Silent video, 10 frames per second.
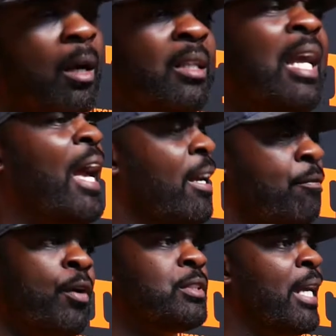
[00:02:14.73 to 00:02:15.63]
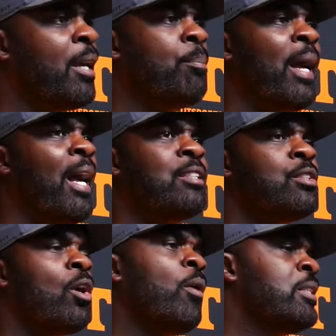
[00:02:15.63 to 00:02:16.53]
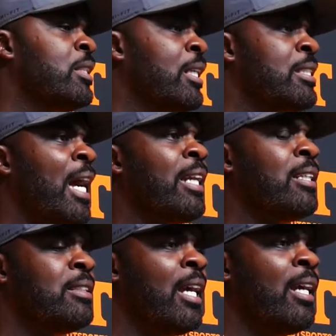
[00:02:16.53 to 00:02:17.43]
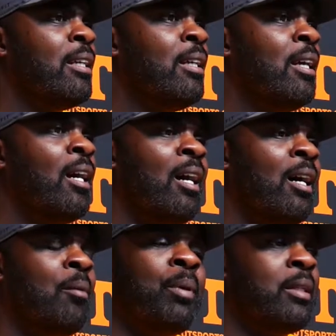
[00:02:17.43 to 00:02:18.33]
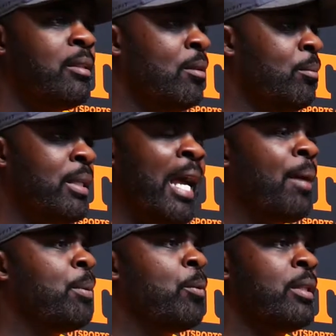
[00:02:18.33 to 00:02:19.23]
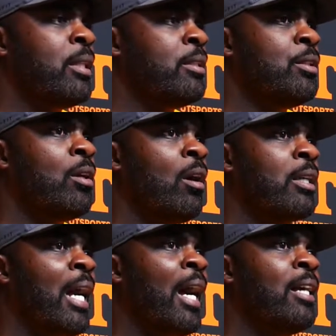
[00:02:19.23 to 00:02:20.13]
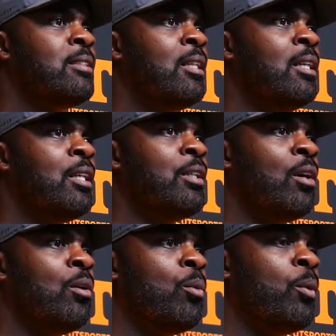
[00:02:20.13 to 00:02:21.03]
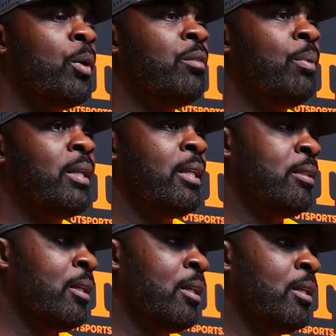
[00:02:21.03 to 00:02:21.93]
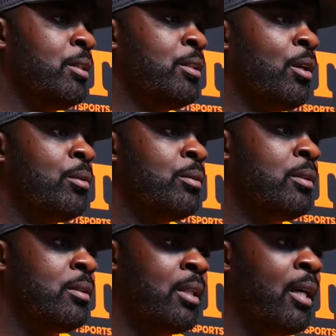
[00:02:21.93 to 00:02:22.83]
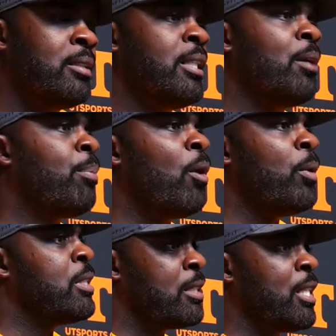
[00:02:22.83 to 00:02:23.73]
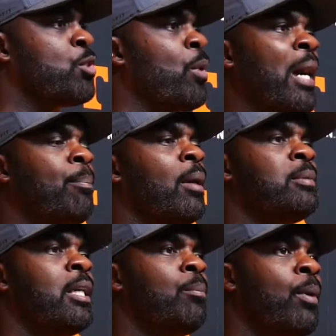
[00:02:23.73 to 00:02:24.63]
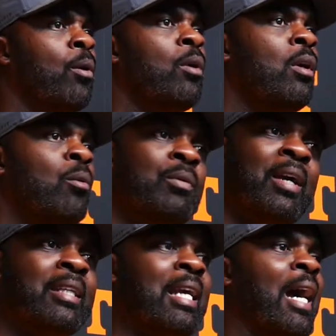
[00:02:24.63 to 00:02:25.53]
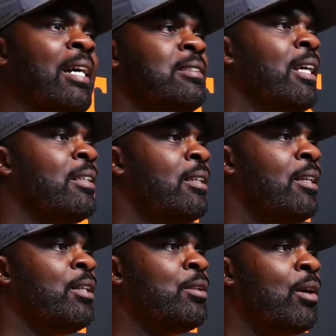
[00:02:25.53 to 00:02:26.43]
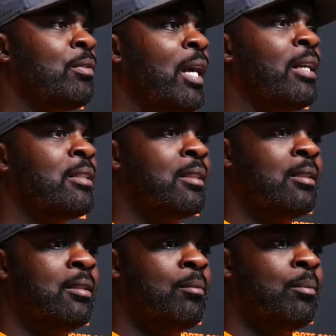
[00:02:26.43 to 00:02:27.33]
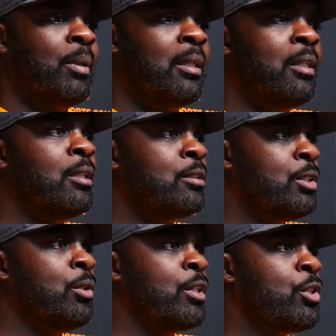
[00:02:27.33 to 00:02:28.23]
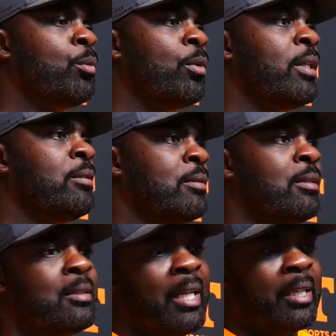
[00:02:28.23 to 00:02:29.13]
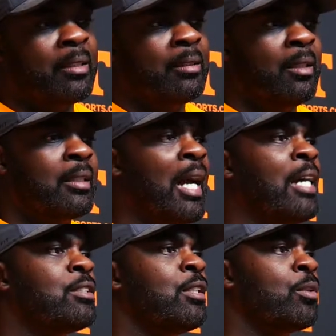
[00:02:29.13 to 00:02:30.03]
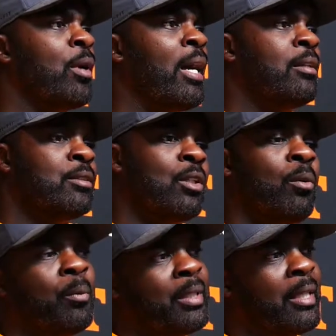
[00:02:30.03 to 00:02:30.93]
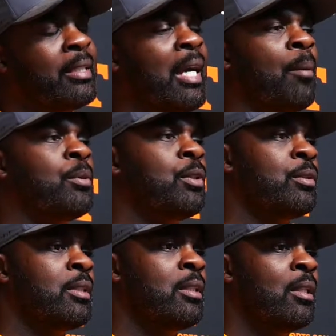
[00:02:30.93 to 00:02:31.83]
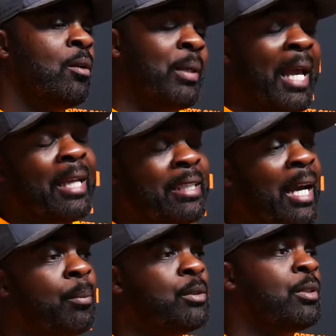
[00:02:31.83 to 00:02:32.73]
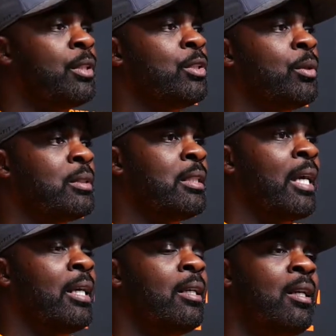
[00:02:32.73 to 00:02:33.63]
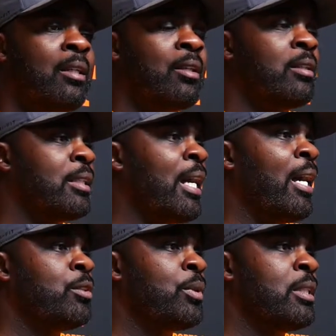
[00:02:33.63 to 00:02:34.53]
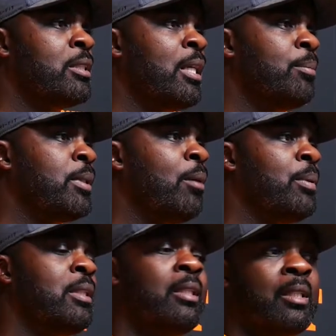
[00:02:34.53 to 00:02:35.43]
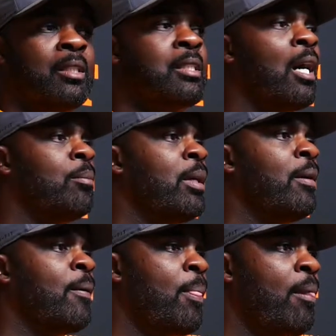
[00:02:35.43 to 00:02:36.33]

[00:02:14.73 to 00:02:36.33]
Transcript: Yeah, first day in pads is always an exciting day. Been happy with it. You know, our guys, you know, when we've been in, you know, thud tempo, which is just wrap-up tempo. We've had guys that, you know, have kind of been a little too exuberant and taking guys to the ground. So when we get the opportunity, we had the opportunity to do it today. I thought the guys really stepped up and did a good job there.